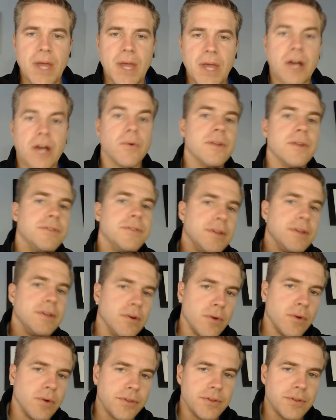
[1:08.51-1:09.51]
How do I
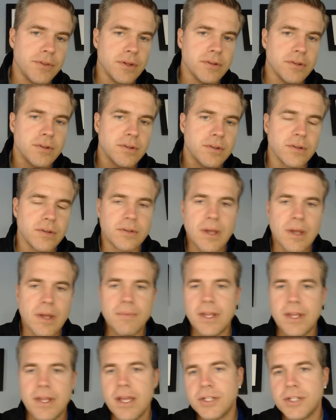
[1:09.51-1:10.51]
deal with this
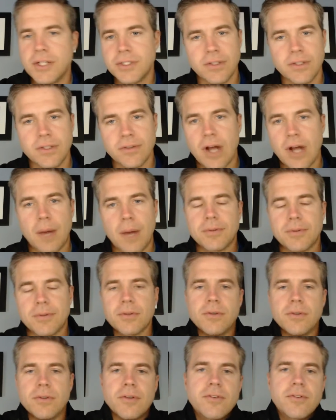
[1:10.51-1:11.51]
temptation, this
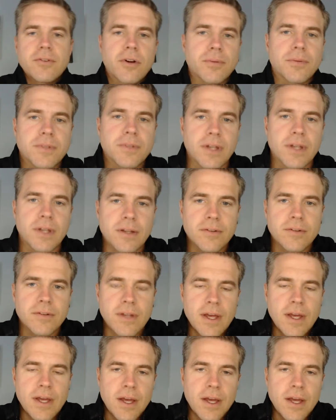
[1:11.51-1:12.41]
obstacle, this circumstance?